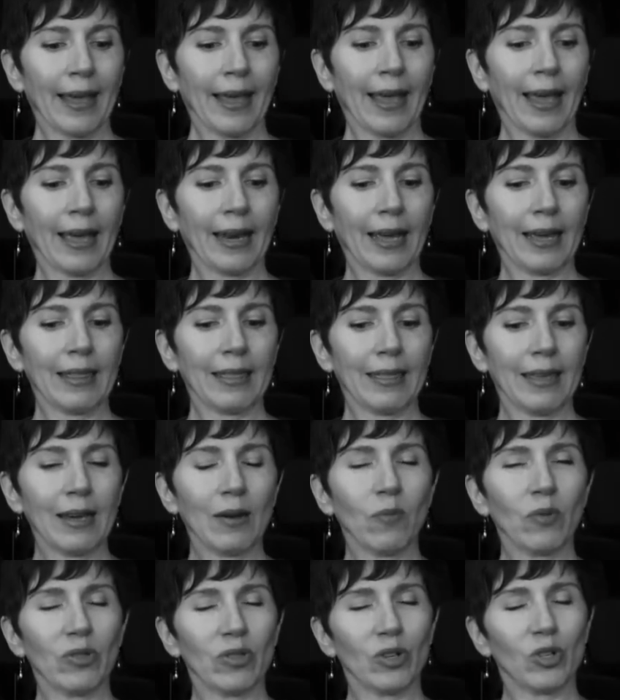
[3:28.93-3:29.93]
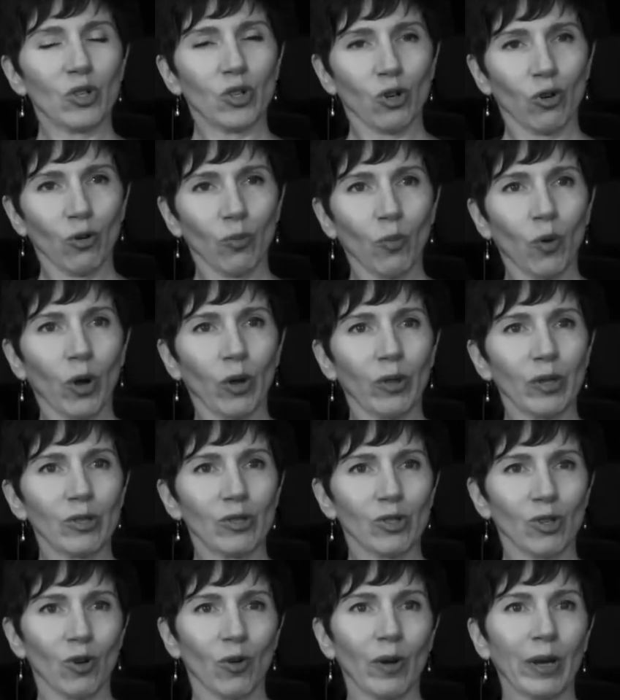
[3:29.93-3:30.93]
And I think with the turmoil
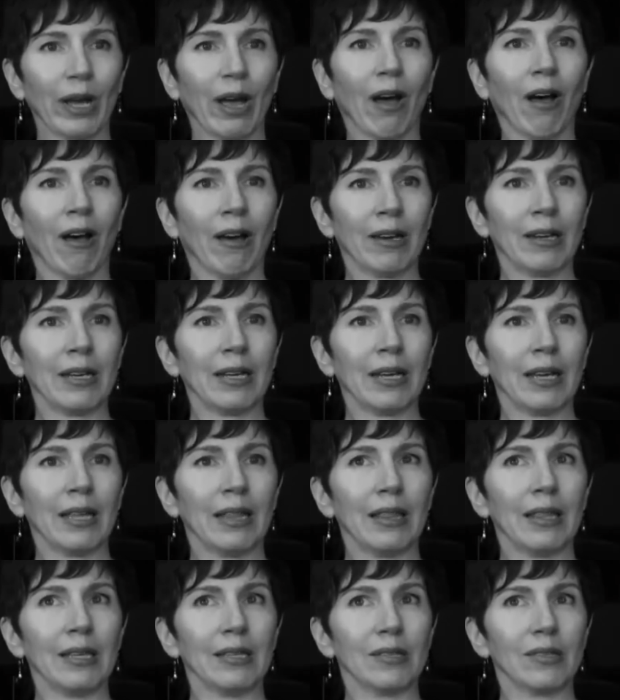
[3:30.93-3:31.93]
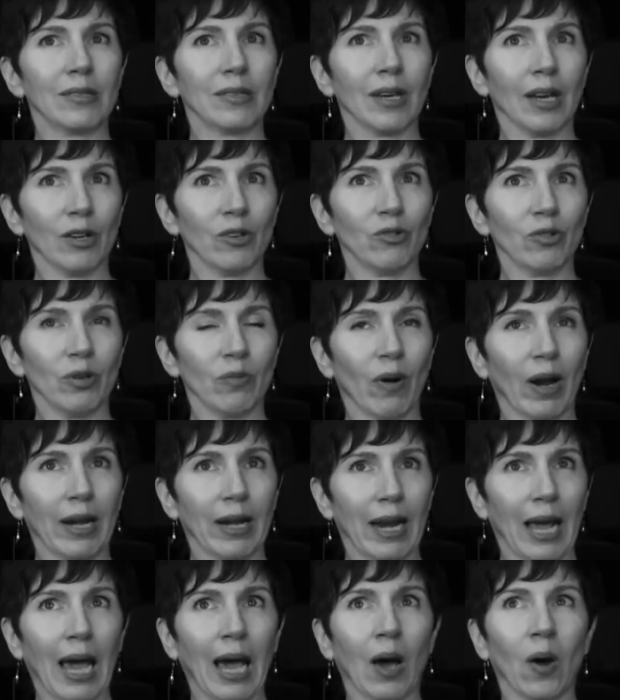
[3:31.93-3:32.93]
that's going on in this country right
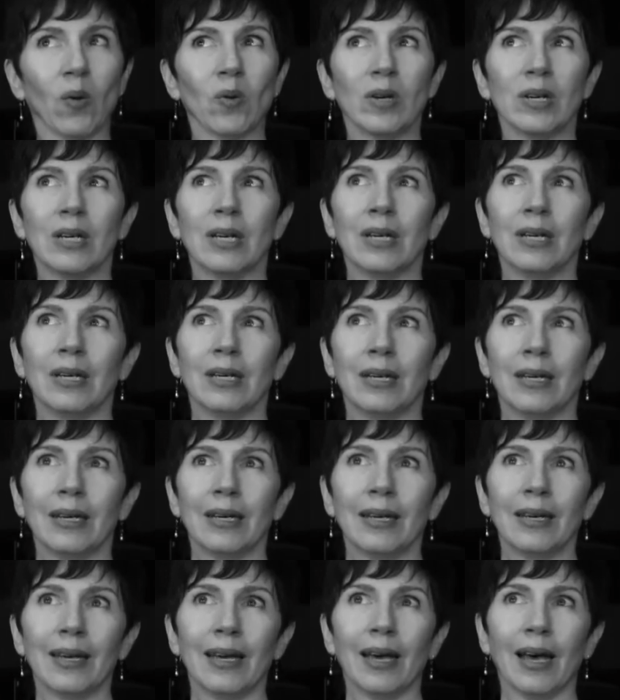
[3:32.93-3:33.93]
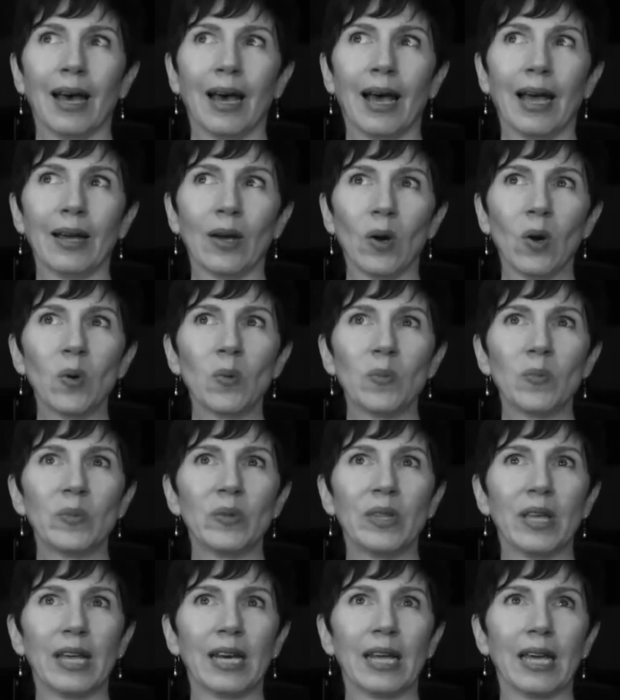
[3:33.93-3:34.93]
now, I hope
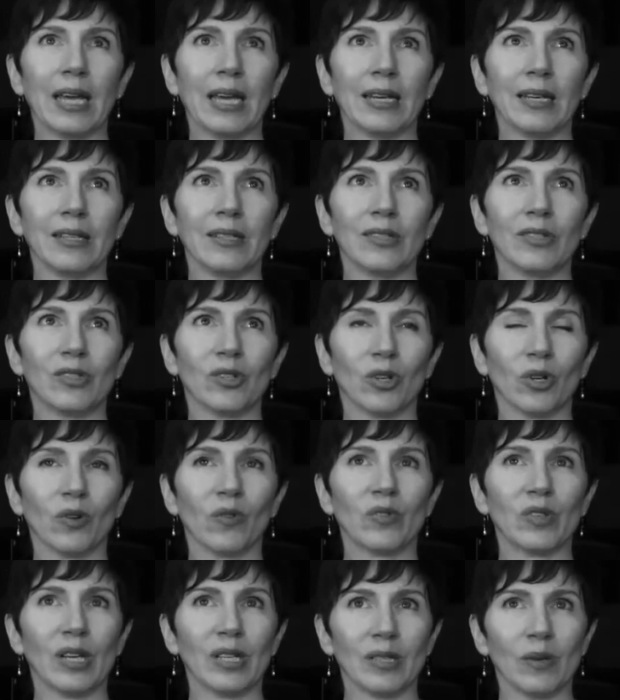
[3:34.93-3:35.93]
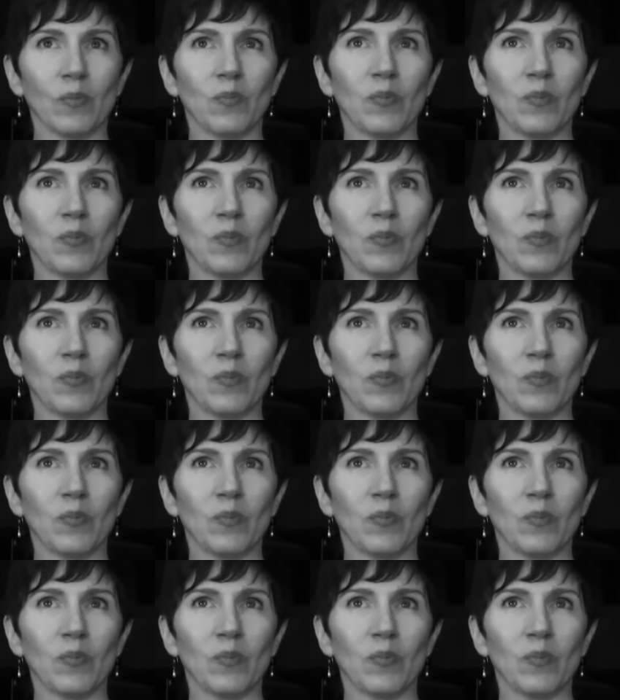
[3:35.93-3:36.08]
that it serves as a